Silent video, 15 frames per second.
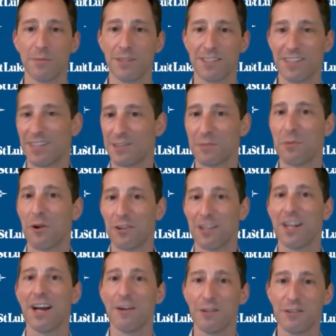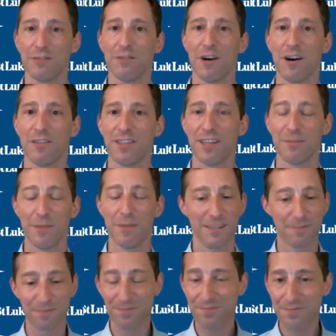because that's the part that I was involved in. But